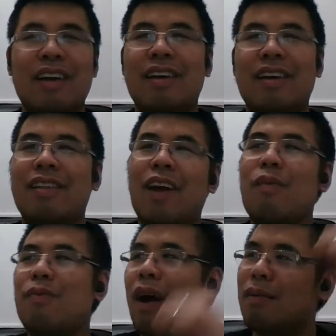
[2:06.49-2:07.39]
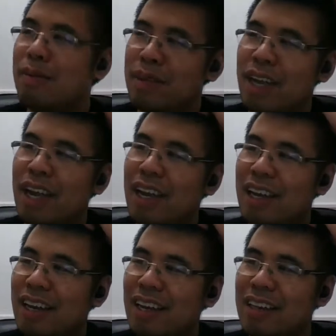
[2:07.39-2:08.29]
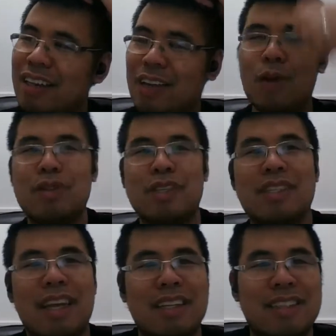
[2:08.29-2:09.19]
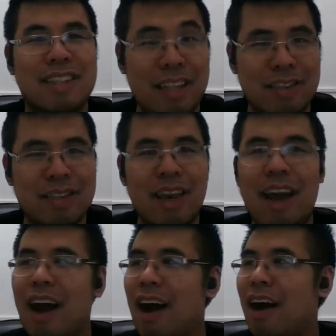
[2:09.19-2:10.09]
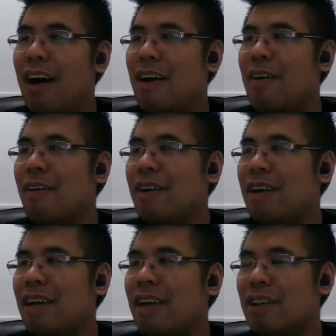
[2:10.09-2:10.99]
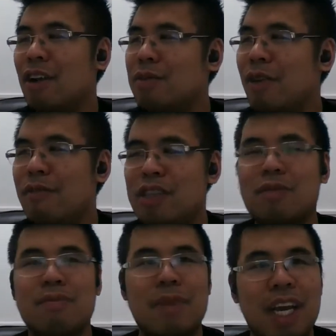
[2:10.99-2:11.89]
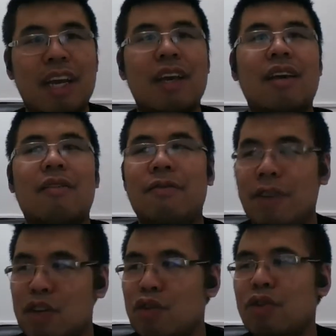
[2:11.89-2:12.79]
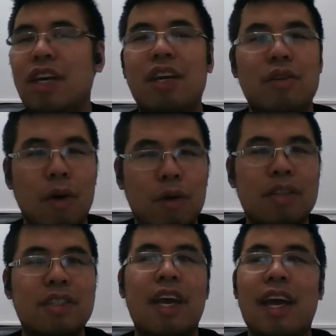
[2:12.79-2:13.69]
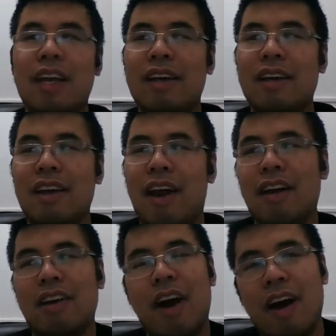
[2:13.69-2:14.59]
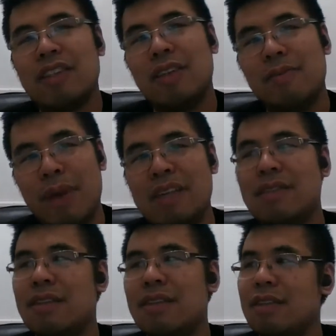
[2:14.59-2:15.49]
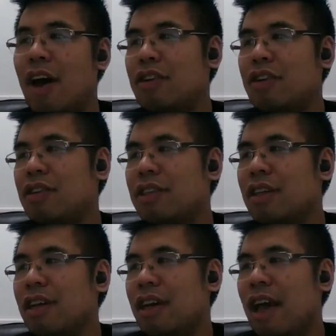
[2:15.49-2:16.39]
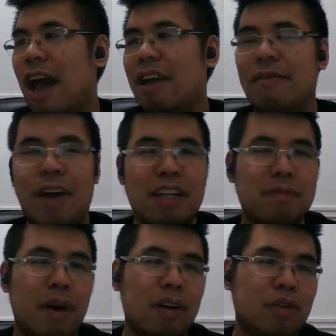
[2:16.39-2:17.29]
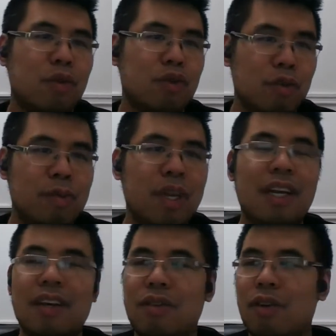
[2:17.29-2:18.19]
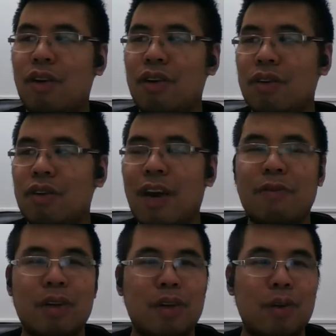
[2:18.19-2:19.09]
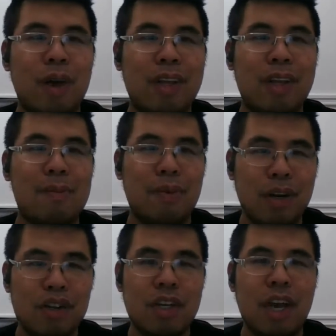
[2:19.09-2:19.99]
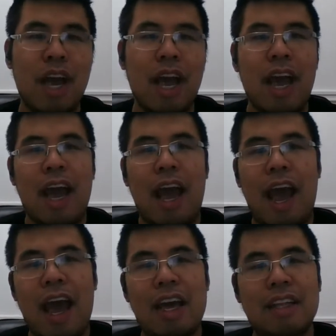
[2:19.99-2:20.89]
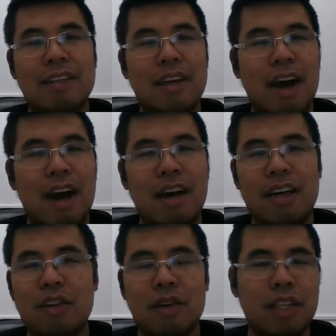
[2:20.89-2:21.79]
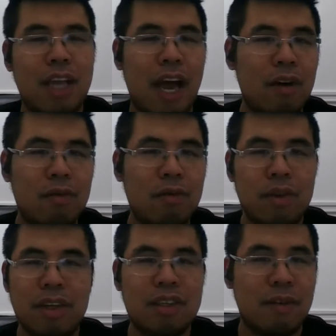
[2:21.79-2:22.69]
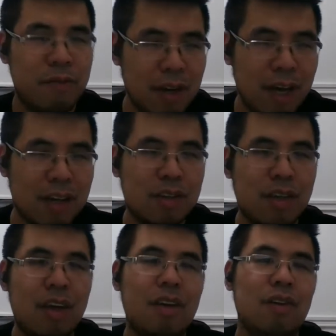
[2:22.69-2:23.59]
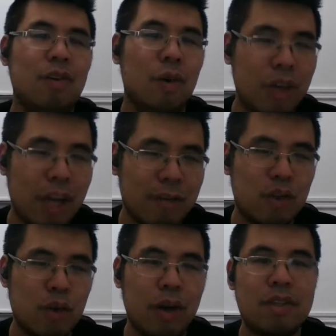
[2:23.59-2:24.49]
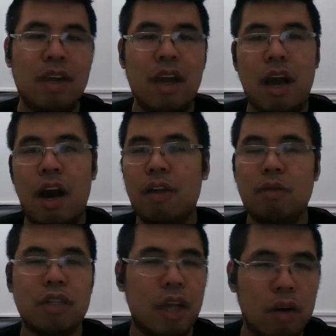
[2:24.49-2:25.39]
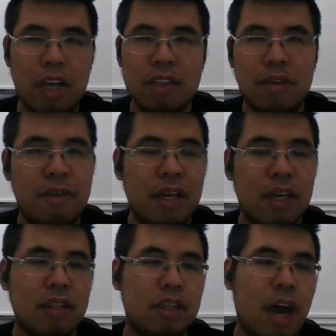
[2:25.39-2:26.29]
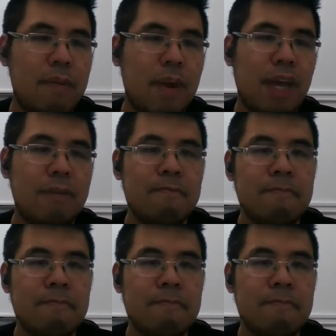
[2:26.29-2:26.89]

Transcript: They are probably the closest thing since, in terms of just me visually noticing on a constant basis, not just at events but on social media. They're definitely doing that push, and he took it down with Izzet Phoenix, your deck of choice. There was another Izzet Phoenix in the top 8.